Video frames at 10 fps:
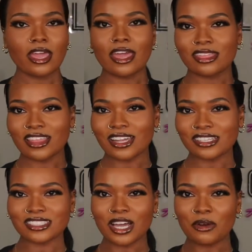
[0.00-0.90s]
and that
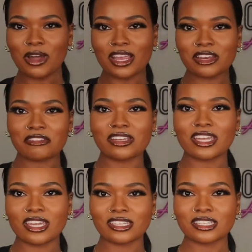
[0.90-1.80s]
is how I
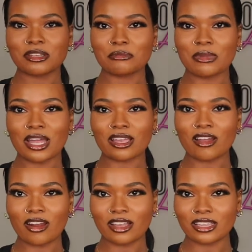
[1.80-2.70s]
create my
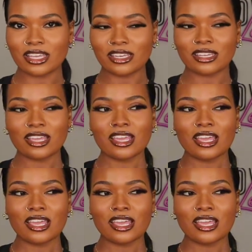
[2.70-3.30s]
garland.